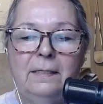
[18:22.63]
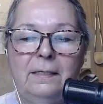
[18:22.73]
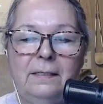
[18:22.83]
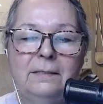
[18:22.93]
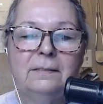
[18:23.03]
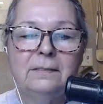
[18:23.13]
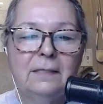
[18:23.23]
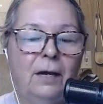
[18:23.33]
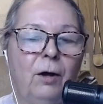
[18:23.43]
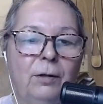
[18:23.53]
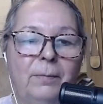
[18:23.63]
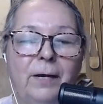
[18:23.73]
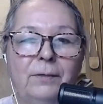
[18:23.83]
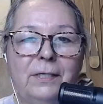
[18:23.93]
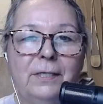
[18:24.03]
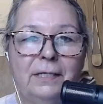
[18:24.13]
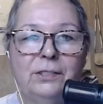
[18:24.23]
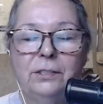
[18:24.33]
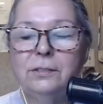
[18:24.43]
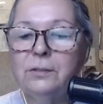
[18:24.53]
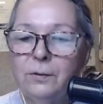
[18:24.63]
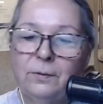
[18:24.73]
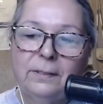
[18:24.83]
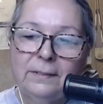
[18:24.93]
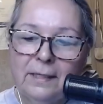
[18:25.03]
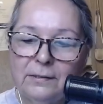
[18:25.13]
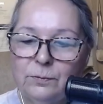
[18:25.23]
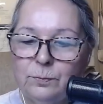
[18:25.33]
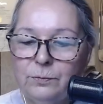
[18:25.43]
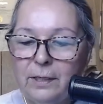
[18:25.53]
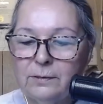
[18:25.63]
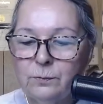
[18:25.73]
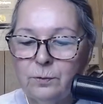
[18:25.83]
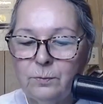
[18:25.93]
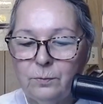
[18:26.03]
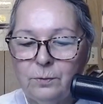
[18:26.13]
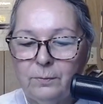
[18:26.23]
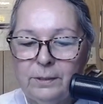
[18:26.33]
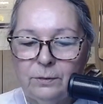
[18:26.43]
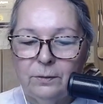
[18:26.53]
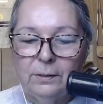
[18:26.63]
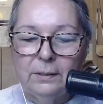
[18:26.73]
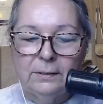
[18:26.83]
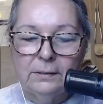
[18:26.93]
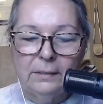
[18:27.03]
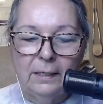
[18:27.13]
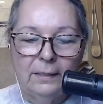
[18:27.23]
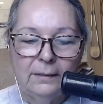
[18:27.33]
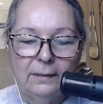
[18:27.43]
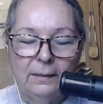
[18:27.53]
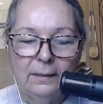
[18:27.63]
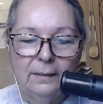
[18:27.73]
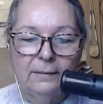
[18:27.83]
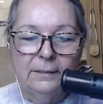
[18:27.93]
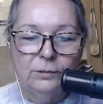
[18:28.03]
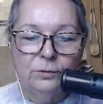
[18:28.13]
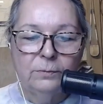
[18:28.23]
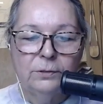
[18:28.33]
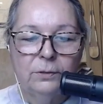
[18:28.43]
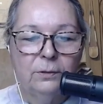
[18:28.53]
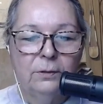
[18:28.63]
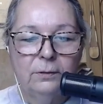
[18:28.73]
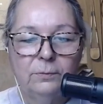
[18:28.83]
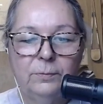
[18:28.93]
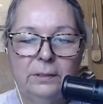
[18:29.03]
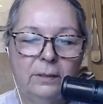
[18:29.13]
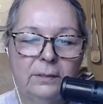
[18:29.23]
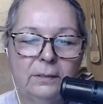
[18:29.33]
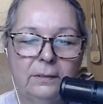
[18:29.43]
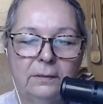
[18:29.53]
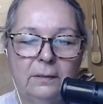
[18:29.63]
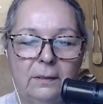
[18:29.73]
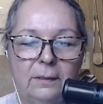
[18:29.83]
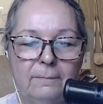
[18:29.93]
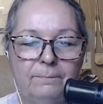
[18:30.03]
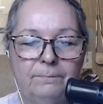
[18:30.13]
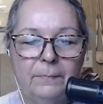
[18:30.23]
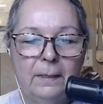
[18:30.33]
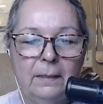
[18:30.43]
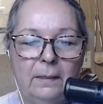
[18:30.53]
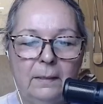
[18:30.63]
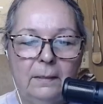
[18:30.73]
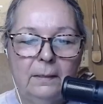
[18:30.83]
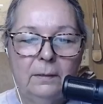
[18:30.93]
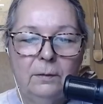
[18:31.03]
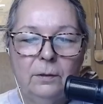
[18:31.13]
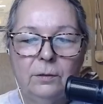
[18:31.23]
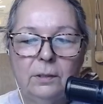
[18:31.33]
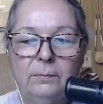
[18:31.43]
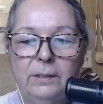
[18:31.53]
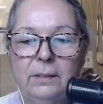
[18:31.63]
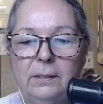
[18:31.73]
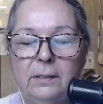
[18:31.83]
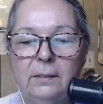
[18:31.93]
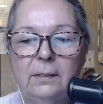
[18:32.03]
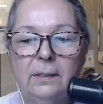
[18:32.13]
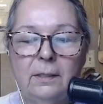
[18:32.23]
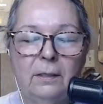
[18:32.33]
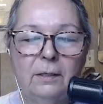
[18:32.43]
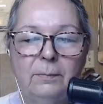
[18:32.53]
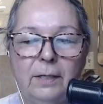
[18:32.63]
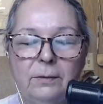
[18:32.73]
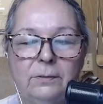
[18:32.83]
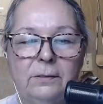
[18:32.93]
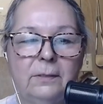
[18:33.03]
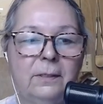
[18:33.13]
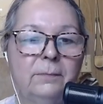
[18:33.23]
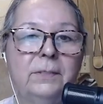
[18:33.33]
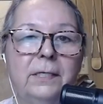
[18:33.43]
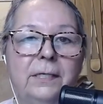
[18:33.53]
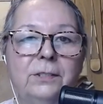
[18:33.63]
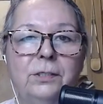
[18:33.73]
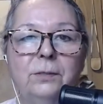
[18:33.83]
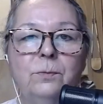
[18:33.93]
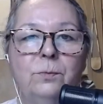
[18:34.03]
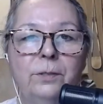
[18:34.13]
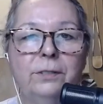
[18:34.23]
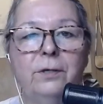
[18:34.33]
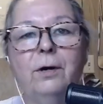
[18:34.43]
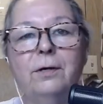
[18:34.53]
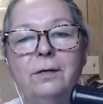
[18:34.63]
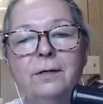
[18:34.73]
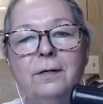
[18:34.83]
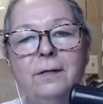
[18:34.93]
is all about connection. So that's what we'll be doing this at this drum circle. We'll be talking, or it'll be a lot about connection with our